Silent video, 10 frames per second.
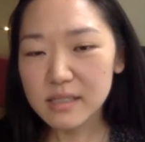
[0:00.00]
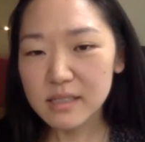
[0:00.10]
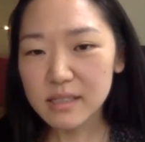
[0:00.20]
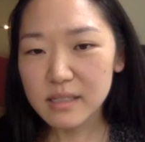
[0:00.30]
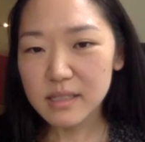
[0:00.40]

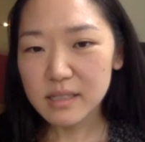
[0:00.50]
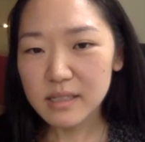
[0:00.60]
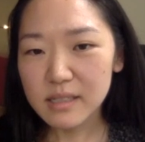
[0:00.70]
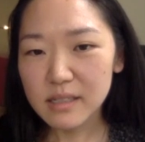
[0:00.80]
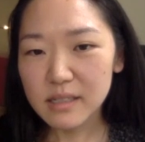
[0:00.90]

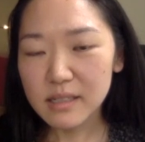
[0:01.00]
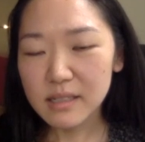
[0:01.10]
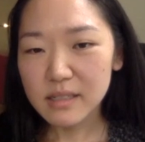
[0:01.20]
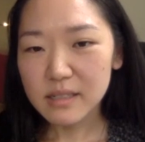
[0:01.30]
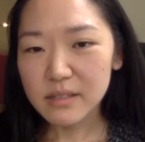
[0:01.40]

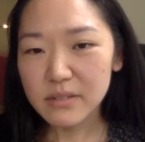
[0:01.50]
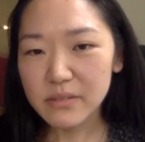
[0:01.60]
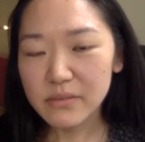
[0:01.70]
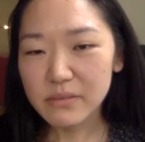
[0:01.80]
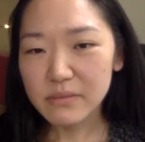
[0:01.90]
(silence)